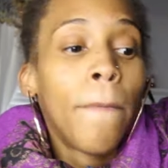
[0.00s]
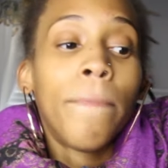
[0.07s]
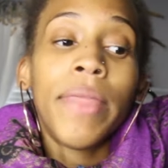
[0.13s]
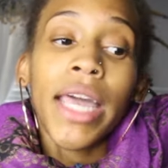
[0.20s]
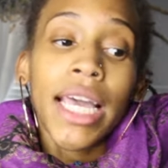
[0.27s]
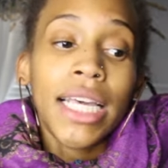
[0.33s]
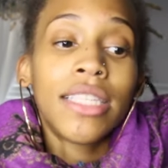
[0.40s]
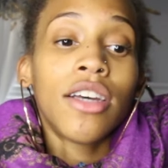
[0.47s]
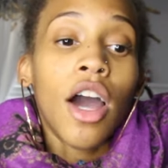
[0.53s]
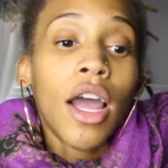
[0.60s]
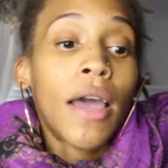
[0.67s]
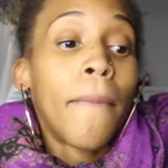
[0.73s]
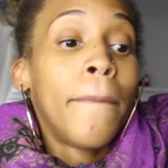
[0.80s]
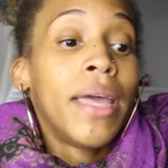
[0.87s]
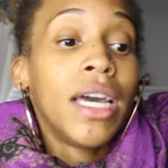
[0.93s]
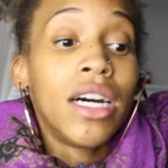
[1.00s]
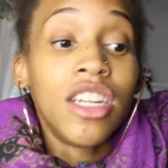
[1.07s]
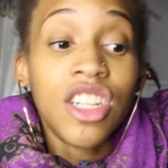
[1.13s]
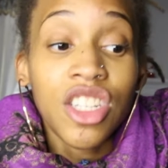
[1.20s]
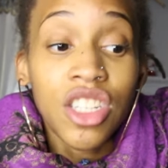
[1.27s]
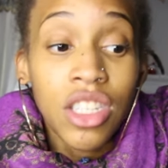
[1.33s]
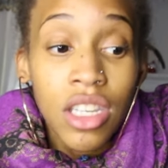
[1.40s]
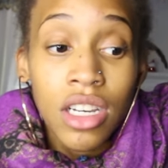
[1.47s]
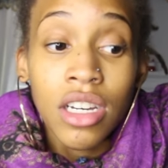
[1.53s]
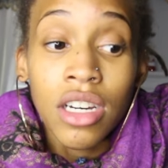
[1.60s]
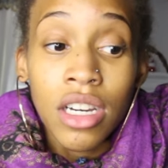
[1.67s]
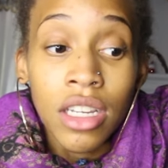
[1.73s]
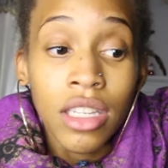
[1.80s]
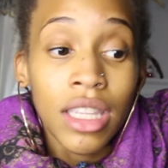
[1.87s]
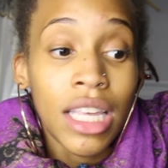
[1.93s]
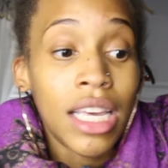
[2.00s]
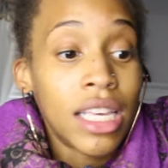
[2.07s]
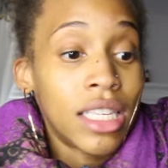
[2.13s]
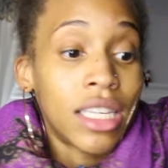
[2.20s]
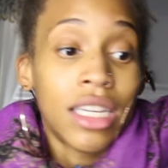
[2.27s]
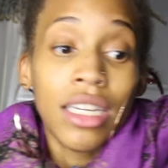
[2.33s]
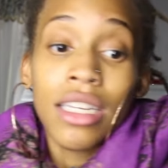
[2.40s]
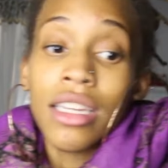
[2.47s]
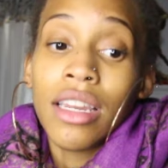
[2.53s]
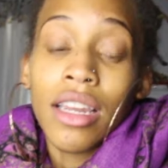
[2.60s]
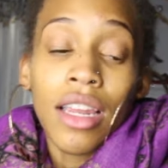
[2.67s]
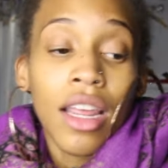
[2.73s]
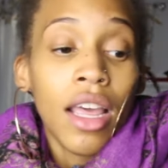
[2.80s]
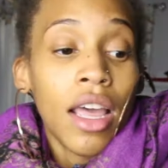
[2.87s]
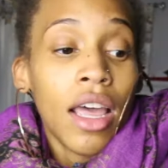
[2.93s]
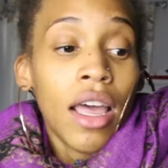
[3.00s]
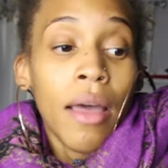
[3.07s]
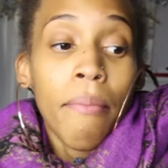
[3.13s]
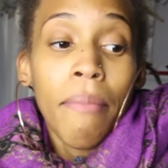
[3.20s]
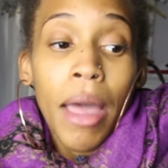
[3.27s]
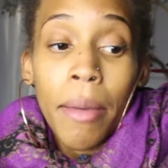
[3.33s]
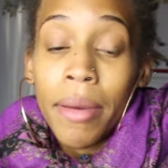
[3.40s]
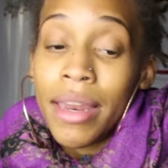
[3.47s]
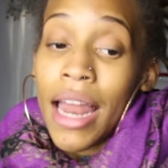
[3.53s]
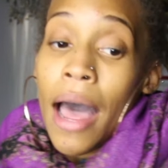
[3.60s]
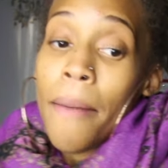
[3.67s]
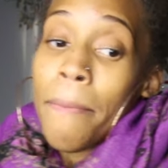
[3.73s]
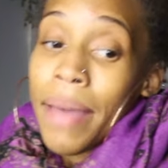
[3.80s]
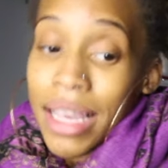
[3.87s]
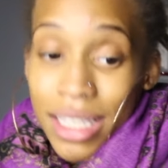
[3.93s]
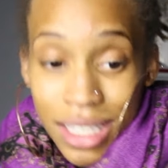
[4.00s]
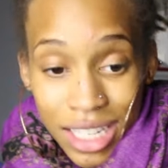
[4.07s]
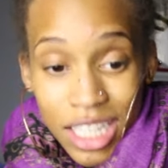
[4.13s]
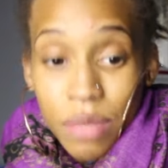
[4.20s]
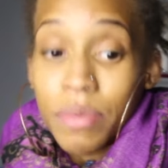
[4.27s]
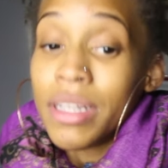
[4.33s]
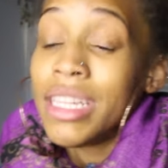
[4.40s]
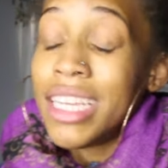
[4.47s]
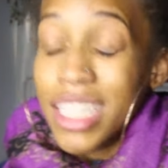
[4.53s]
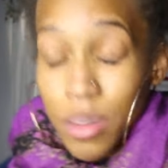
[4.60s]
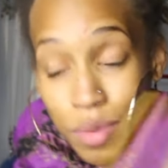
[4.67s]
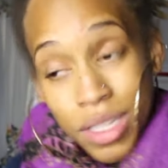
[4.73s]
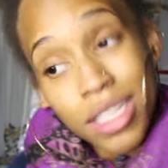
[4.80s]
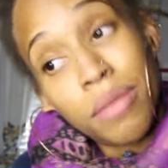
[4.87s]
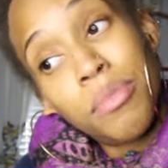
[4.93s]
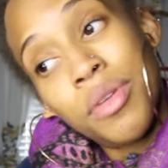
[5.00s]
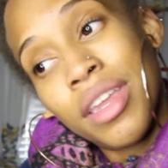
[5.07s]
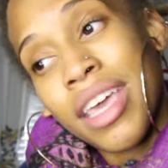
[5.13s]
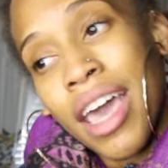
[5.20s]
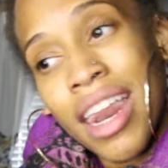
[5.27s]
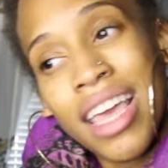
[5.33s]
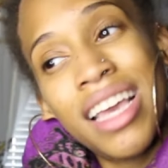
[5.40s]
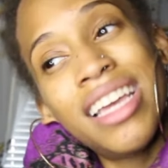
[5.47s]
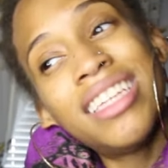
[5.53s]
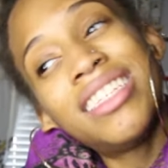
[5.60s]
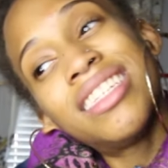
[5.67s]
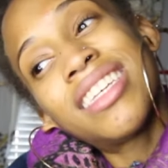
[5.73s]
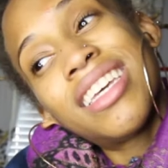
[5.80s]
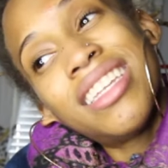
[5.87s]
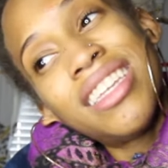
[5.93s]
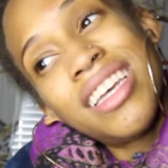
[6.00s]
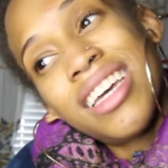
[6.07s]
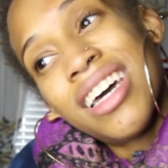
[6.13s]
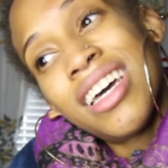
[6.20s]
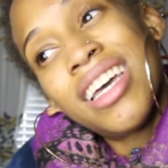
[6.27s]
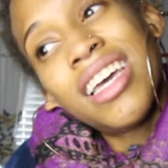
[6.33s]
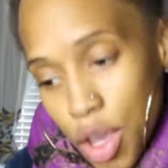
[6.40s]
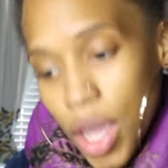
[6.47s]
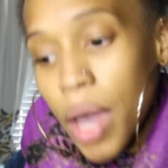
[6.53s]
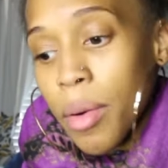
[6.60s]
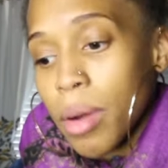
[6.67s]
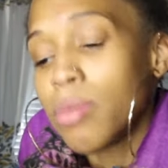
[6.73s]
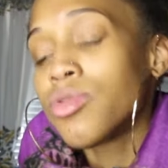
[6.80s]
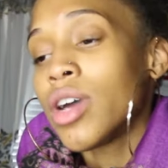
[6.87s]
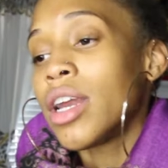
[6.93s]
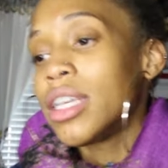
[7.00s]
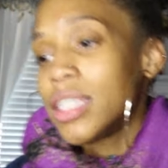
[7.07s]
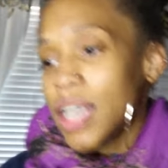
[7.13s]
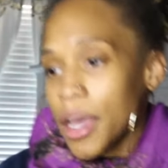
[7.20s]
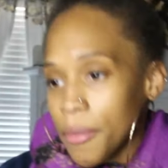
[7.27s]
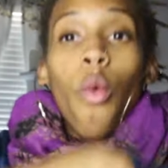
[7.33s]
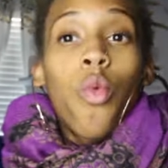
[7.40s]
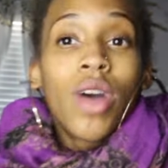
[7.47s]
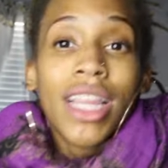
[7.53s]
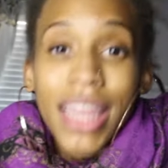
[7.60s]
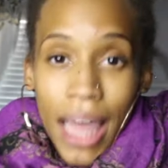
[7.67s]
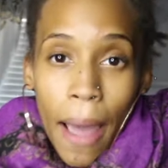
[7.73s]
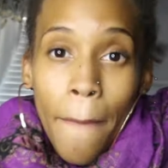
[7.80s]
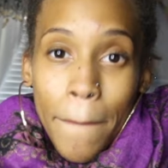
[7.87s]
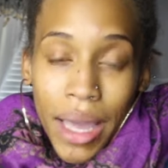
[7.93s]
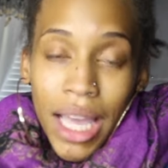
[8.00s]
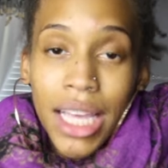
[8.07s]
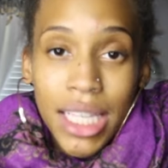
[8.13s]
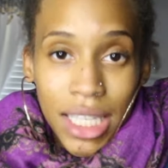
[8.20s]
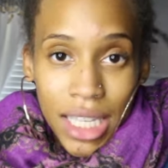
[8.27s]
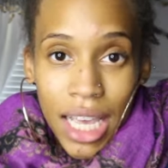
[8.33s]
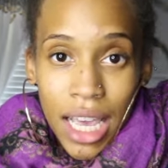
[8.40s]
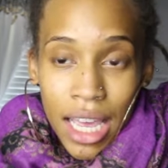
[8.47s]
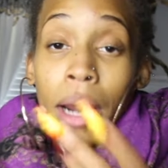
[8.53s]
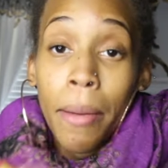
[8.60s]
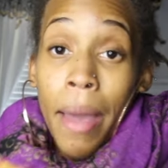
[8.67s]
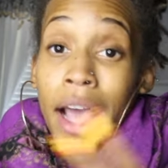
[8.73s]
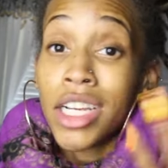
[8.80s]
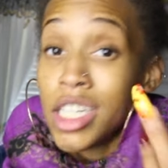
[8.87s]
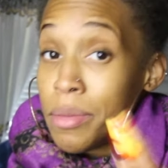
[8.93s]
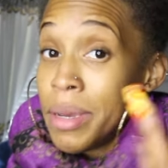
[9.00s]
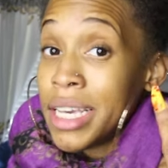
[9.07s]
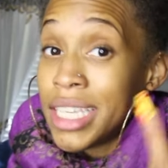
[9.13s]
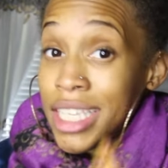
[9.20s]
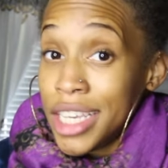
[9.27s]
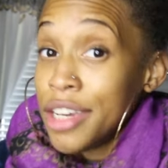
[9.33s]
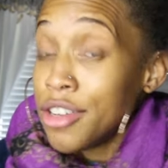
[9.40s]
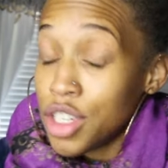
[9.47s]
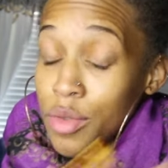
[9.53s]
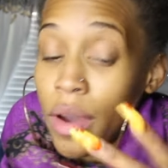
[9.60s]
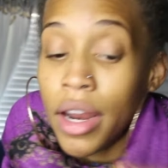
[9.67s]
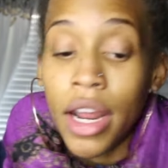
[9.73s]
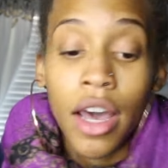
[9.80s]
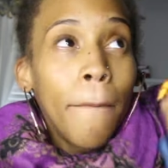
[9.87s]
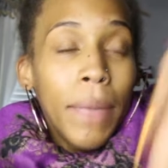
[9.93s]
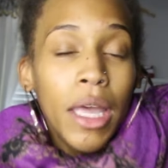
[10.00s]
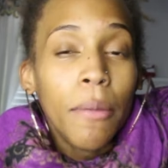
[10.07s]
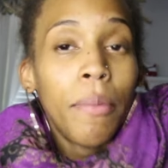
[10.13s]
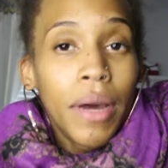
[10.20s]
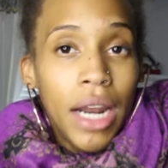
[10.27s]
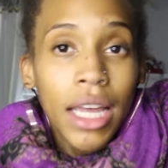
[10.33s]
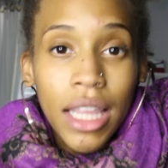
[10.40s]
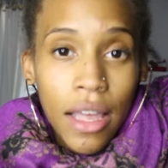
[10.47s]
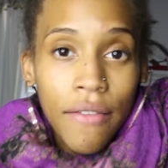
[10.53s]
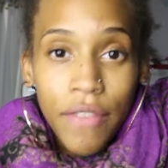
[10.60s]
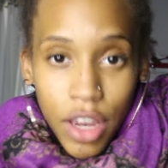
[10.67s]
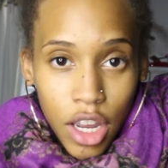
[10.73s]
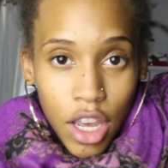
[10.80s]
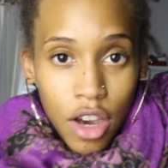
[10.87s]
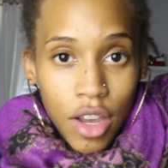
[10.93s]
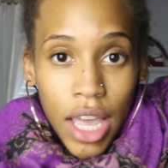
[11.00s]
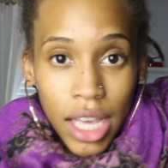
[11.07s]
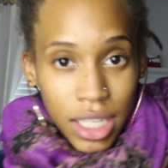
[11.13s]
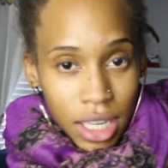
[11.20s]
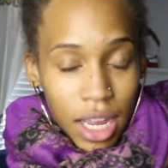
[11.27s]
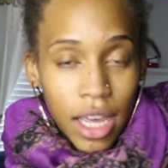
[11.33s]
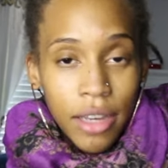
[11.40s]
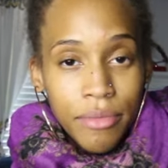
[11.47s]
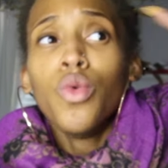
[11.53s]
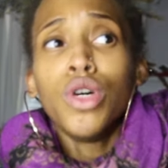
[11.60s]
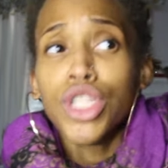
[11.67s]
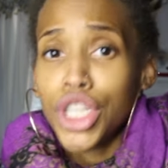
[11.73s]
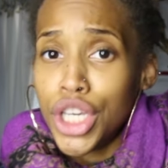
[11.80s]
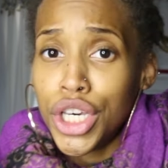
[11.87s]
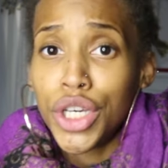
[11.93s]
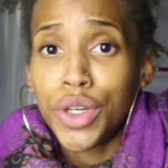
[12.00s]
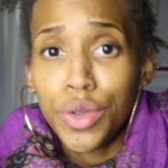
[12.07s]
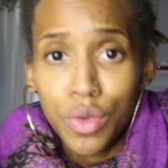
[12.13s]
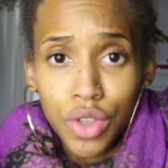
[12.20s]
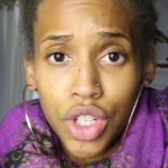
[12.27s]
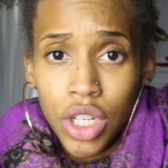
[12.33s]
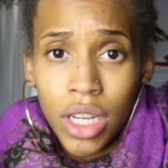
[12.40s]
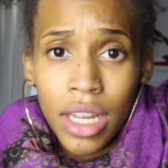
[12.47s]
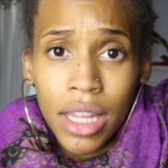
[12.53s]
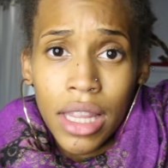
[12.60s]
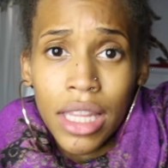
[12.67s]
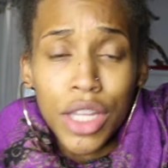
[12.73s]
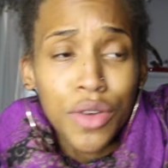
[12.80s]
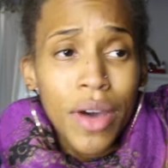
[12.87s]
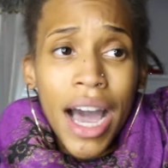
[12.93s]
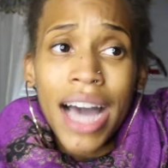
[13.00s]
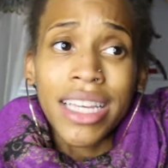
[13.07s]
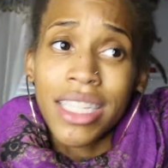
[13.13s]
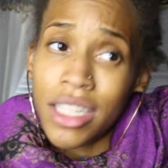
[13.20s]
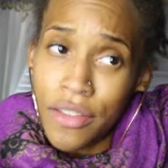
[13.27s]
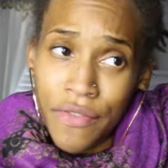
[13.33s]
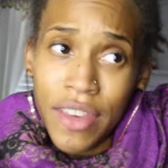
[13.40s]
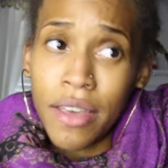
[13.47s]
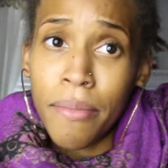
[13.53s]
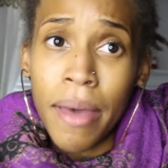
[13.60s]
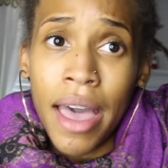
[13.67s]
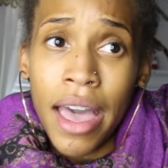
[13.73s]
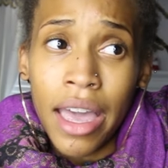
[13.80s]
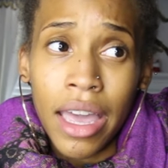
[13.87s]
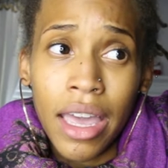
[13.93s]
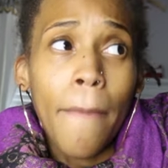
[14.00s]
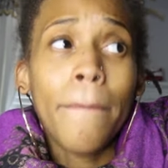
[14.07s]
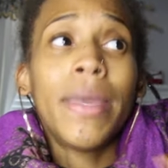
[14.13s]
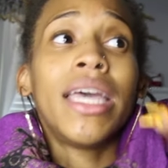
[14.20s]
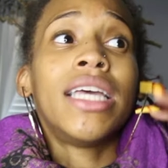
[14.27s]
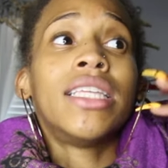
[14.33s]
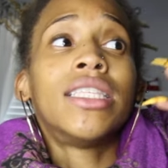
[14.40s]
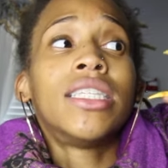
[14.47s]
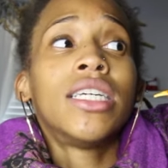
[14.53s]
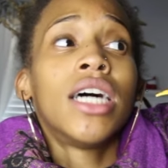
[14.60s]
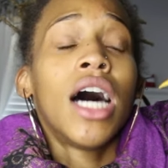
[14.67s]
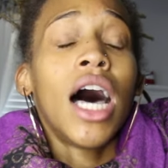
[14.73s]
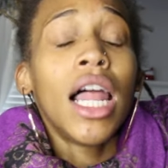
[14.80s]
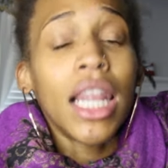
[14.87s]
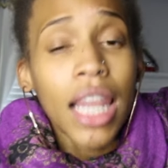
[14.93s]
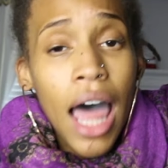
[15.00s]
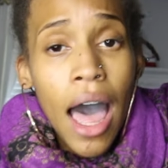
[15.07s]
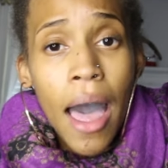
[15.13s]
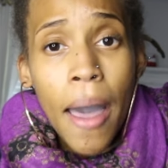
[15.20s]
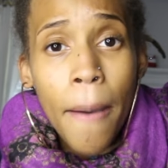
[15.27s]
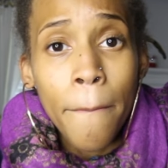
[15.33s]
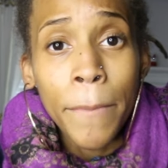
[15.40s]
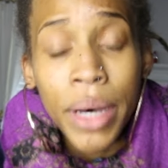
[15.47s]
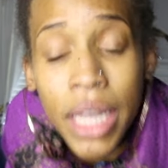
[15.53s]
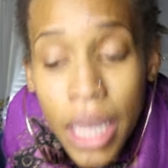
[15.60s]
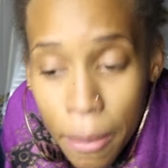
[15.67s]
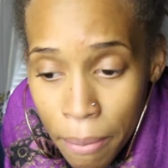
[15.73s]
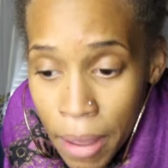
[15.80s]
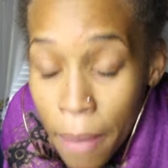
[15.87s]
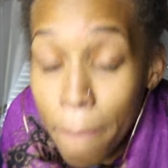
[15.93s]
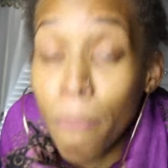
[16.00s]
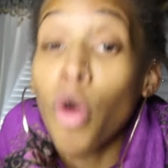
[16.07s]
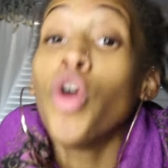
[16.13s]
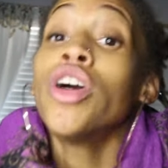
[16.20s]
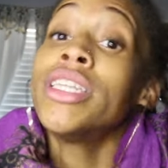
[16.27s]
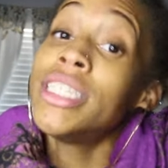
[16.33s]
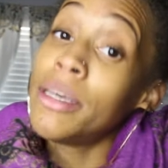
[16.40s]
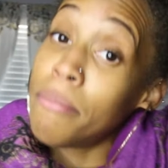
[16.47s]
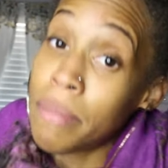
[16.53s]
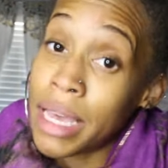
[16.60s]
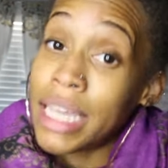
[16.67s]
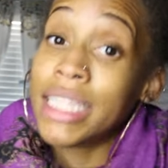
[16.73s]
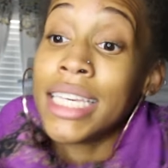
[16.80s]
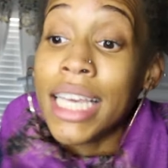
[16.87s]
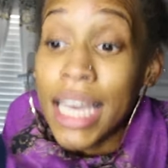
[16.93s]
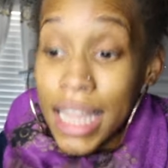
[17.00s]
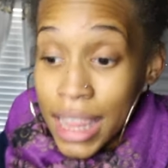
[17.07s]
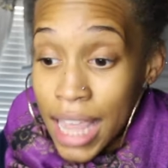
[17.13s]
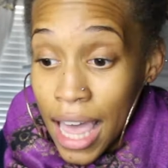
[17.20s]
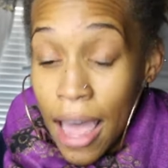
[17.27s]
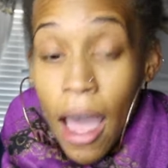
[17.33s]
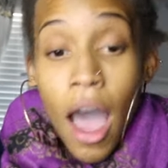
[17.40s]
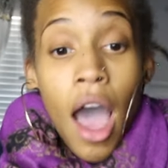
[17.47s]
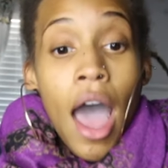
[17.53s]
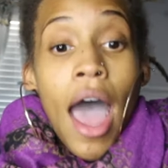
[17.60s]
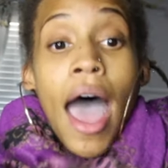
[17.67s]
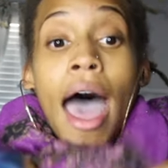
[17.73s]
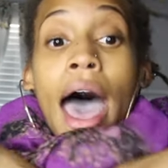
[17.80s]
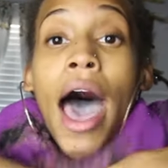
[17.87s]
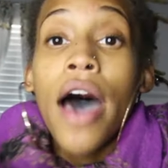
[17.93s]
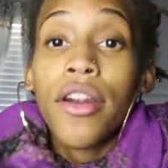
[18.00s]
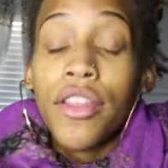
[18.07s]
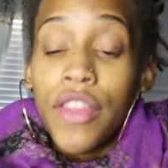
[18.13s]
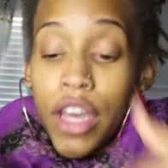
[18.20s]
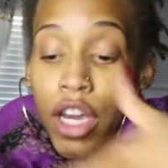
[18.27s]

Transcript: Things can be understood. Things can maybe not make sense, but at least it was communicated. It just can, you get what I'm trying to say. With that being said, I'm actually being serious right now. Me putting out that video yesterday was huge. You guys' feedback meant a lot, but it meant more to me to get that out of